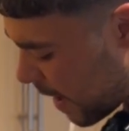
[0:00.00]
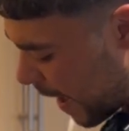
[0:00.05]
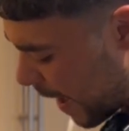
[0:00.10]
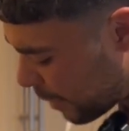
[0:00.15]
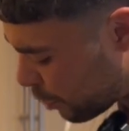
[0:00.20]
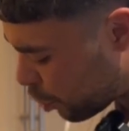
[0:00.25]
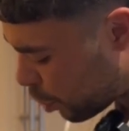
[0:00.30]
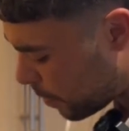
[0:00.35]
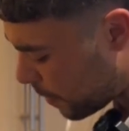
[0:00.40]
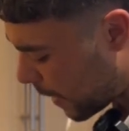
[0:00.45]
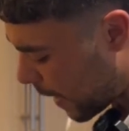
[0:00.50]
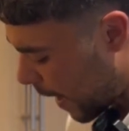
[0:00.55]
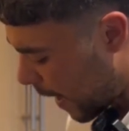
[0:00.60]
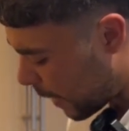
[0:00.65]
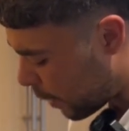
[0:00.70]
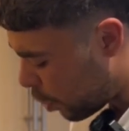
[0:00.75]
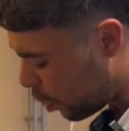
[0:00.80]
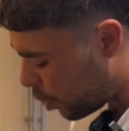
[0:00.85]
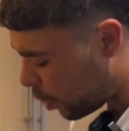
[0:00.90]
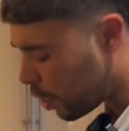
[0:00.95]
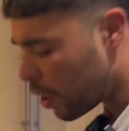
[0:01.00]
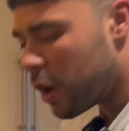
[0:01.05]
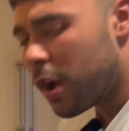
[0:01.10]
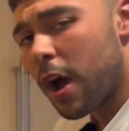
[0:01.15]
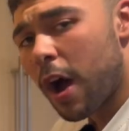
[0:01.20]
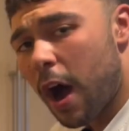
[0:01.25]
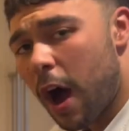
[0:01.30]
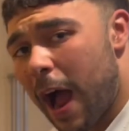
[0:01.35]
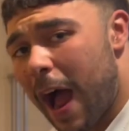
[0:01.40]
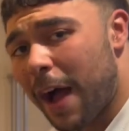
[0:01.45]
it's gonna be getting good.
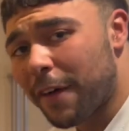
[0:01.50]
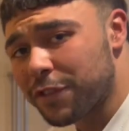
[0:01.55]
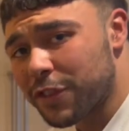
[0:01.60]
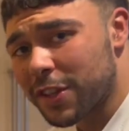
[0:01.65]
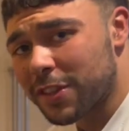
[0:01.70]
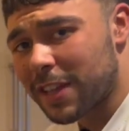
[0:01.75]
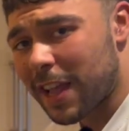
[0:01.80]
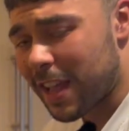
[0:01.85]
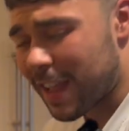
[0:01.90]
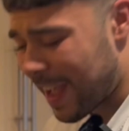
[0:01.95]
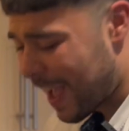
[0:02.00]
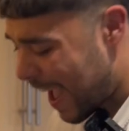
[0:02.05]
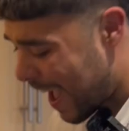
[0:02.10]
I have to say,